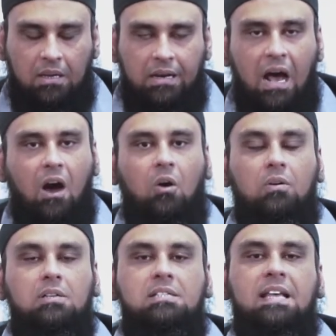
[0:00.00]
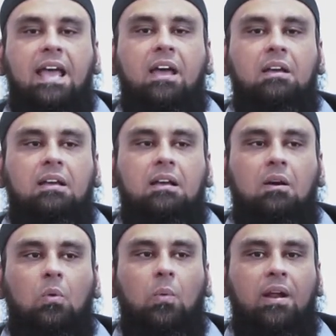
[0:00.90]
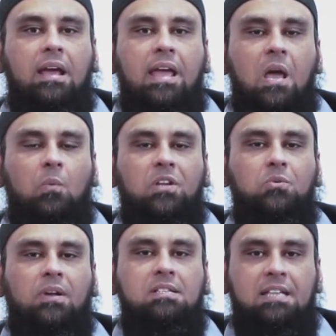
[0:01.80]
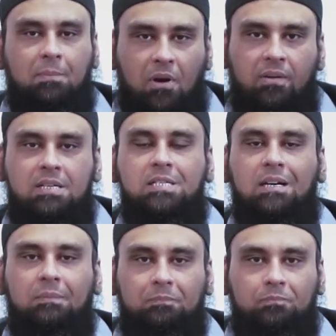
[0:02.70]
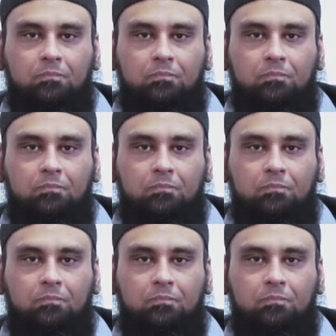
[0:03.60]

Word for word: Now say, we want to hear what you want to say about Russia.